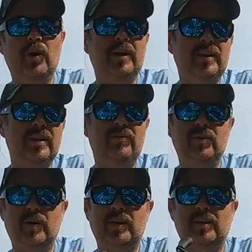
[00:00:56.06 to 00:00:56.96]
go ahead and give
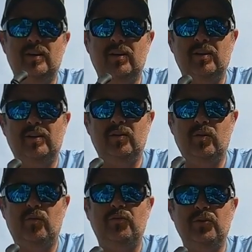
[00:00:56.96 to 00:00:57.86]
you a, uh, you
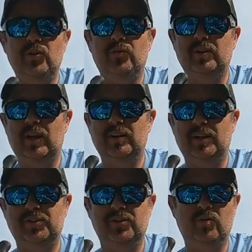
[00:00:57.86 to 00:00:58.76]
know, a review and, and
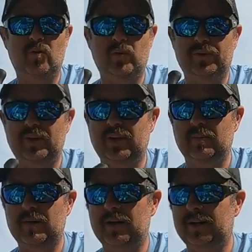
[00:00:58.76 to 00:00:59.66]
let you know what we
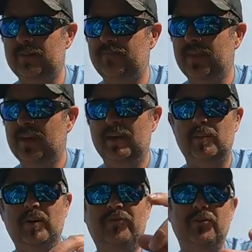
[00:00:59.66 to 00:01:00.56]
think about it.
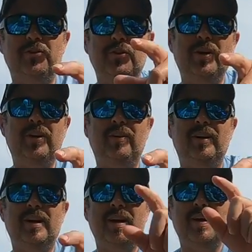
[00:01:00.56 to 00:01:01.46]
But if you're new
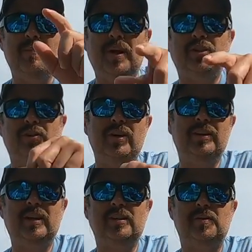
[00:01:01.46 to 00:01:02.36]
here, make sure you
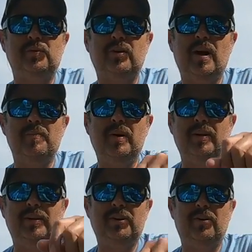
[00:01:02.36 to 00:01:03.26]
hit that subscribe
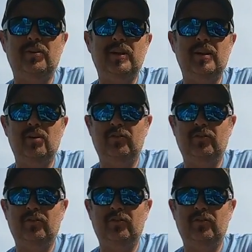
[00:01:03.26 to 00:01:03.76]
button and turn on that